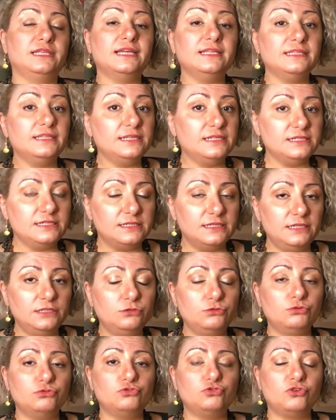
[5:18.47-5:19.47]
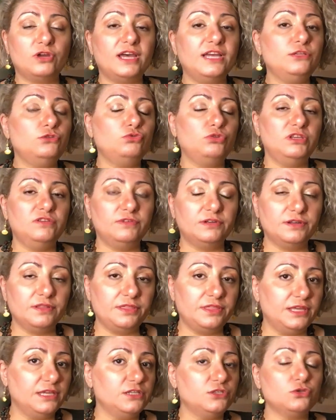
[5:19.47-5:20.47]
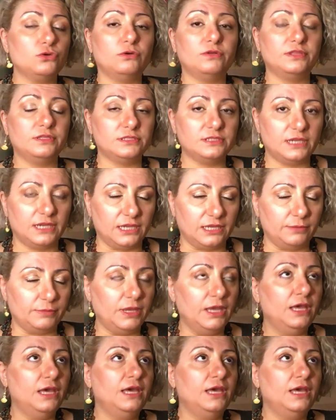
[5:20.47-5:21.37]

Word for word: tendency to try to even things all the time.